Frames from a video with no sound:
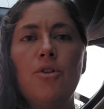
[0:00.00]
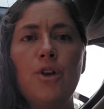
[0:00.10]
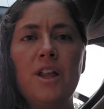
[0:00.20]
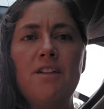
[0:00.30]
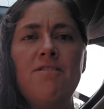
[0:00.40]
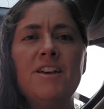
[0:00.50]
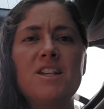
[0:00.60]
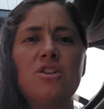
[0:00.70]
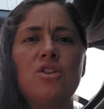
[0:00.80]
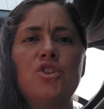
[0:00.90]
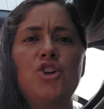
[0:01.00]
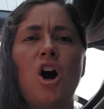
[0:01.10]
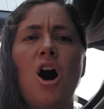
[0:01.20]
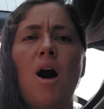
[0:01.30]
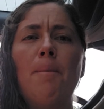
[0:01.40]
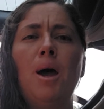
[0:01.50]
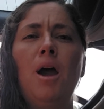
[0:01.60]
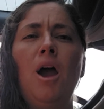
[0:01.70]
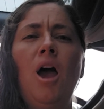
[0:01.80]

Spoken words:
a really physical job,